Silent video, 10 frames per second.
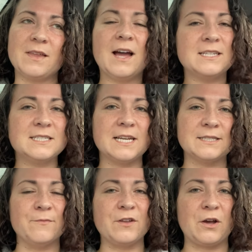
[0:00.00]
I did take
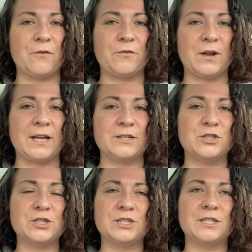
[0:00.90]
some video
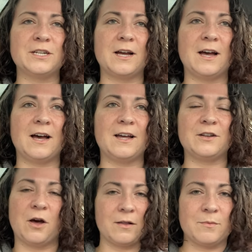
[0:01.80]
footage
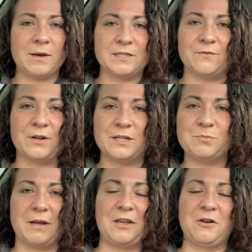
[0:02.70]
not the best footage,
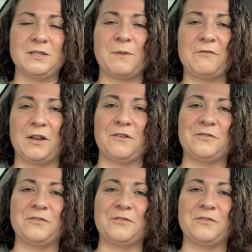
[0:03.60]
but you know, it's my video